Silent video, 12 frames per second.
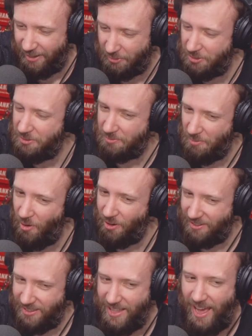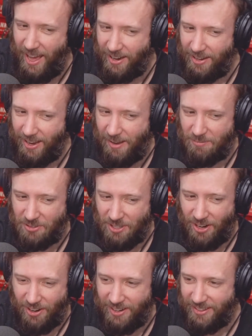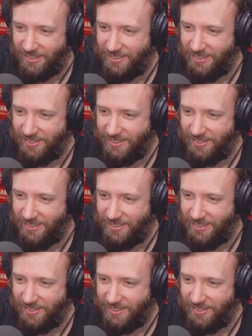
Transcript: it was more than that. I'm sorry.